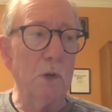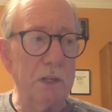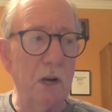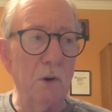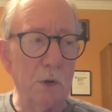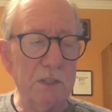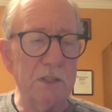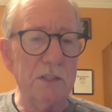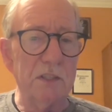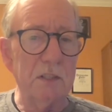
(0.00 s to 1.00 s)
we know
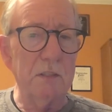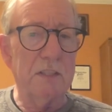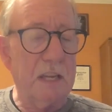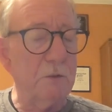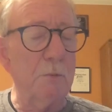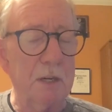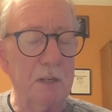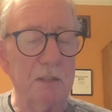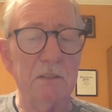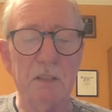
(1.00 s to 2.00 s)
is
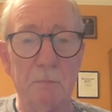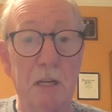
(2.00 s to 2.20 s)
detrimental to